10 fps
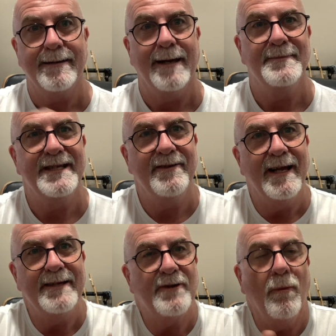comes in,
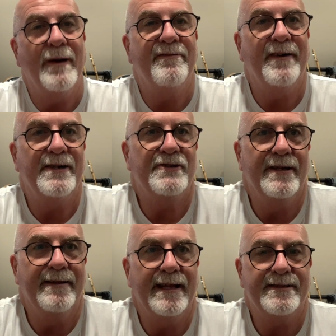he's got one function
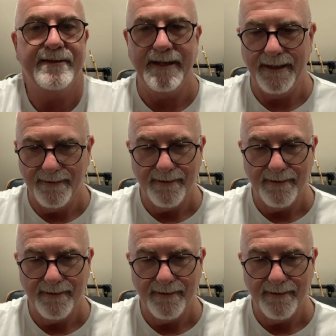in that scene.